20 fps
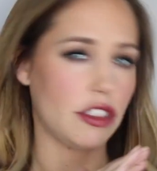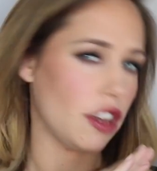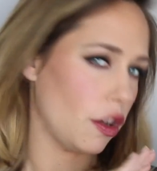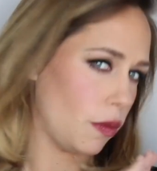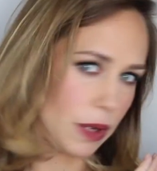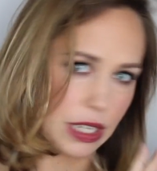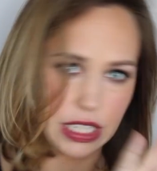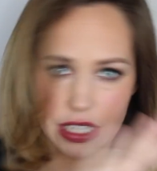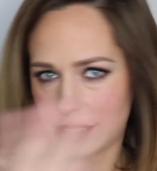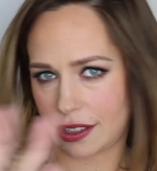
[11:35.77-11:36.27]
that
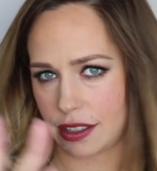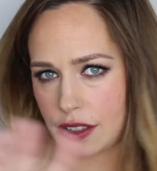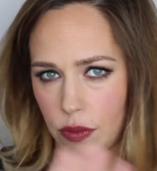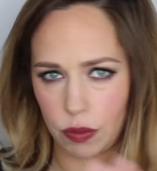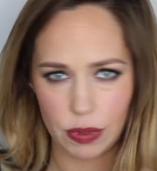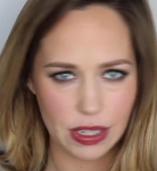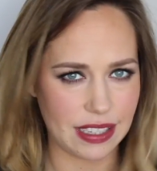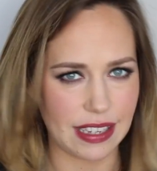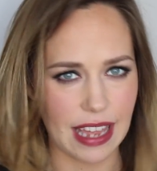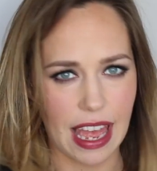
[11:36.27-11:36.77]

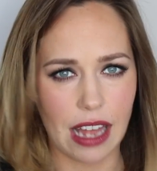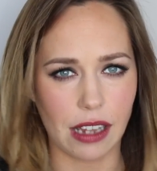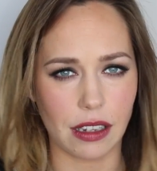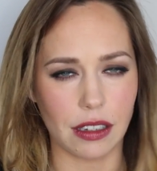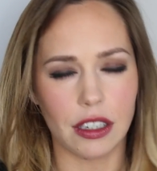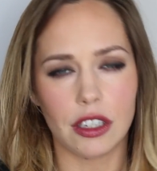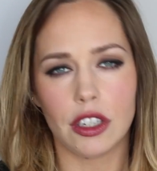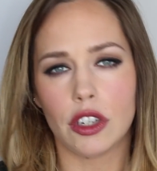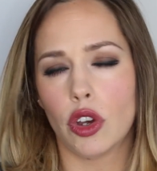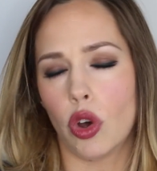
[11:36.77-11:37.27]
we
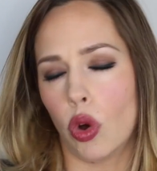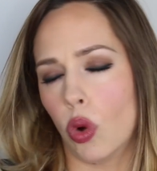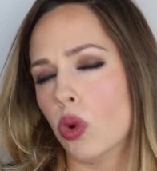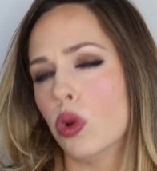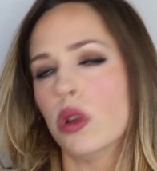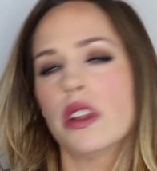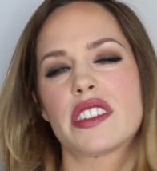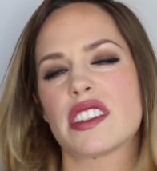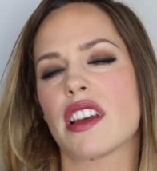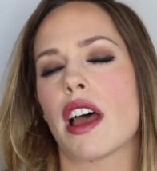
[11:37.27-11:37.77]
sell
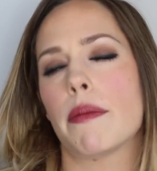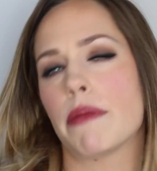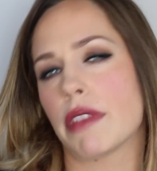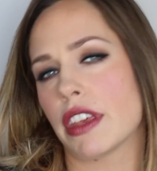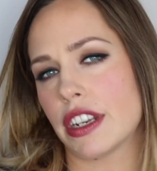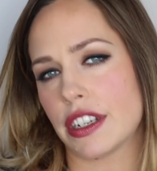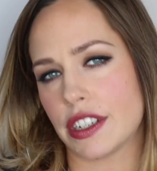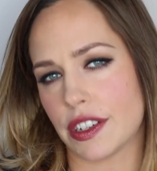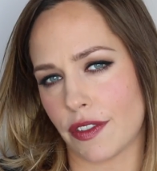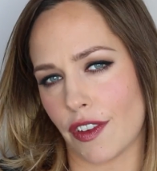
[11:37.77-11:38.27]
all the time
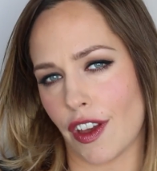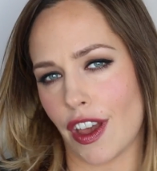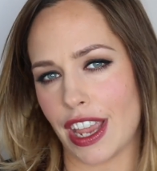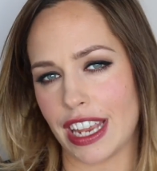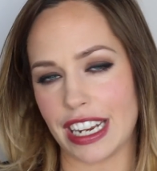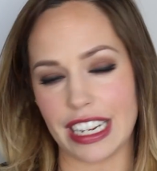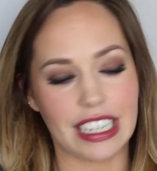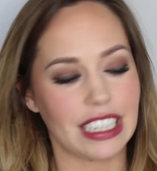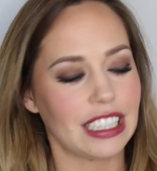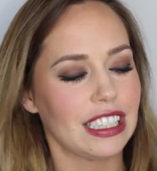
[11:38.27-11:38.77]
that are
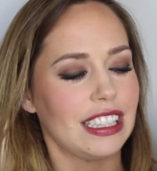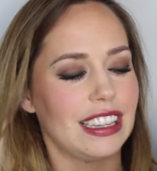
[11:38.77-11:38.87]
divine.